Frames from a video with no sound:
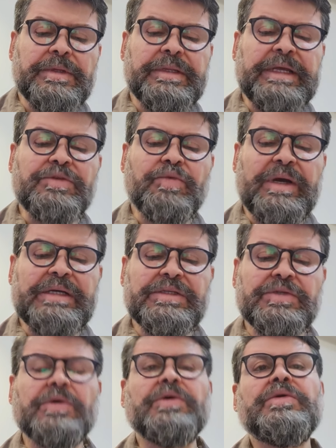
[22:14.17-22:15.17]
That
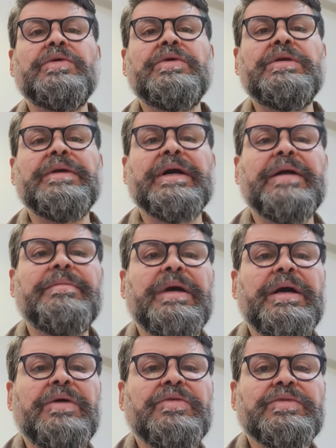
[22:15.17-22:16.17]
was all
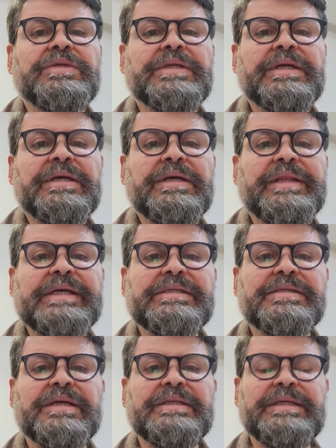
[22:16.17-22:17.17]
about the
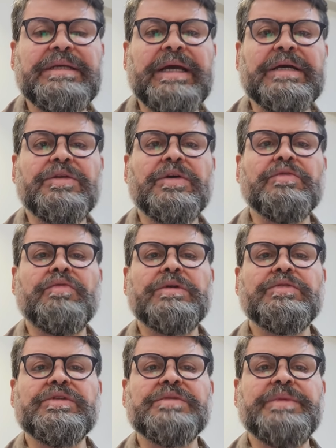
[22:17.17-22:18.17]
study. I don't
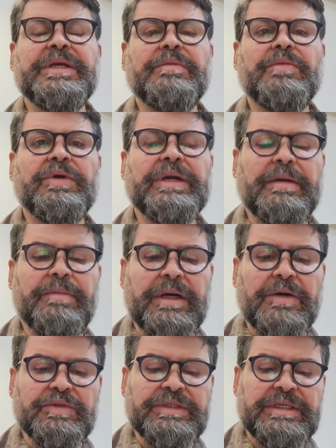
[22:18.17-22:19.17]
want to speak more
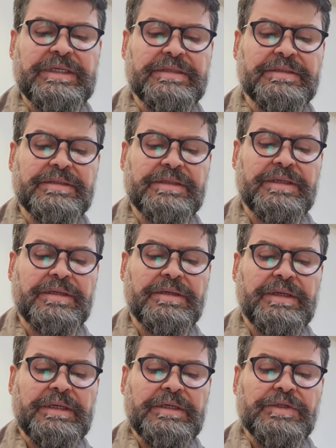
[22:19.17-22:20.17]
about it.
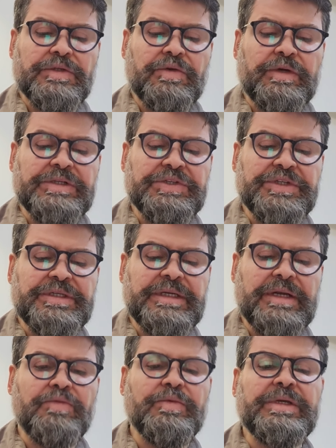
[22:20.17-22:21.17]
So in
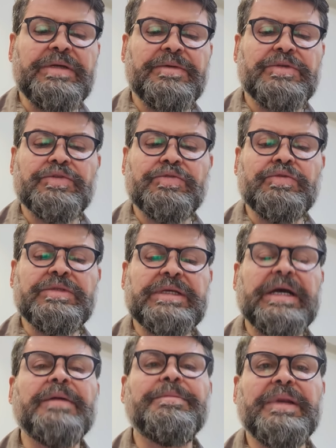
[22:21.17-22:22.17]
general, we should
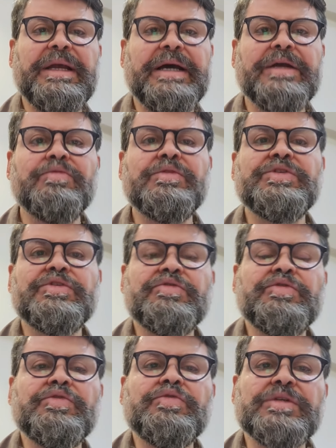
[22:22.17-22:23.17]

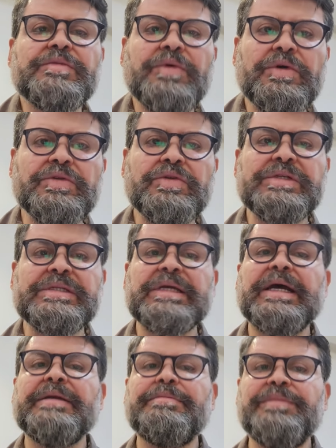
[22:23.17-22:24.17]
use Botox
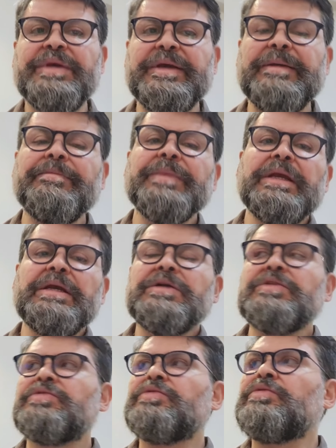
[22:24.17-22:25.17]
type B
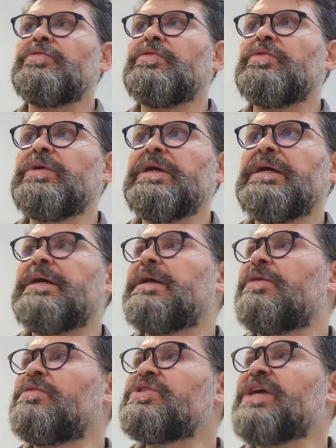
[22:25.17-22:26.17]
to
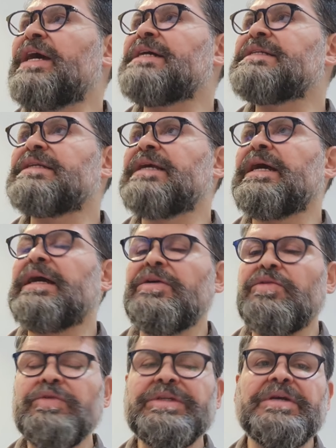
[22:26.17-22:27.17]
which has a
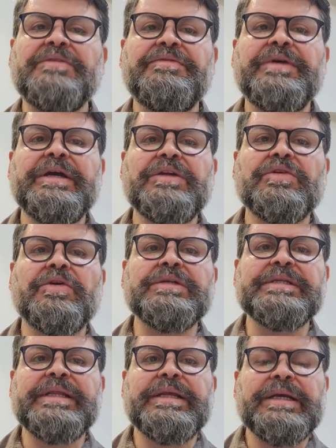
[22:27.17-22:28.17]
good effect
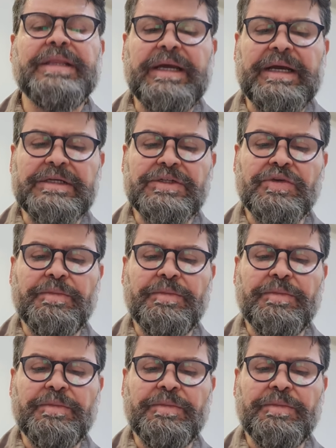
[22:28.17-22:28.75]
on the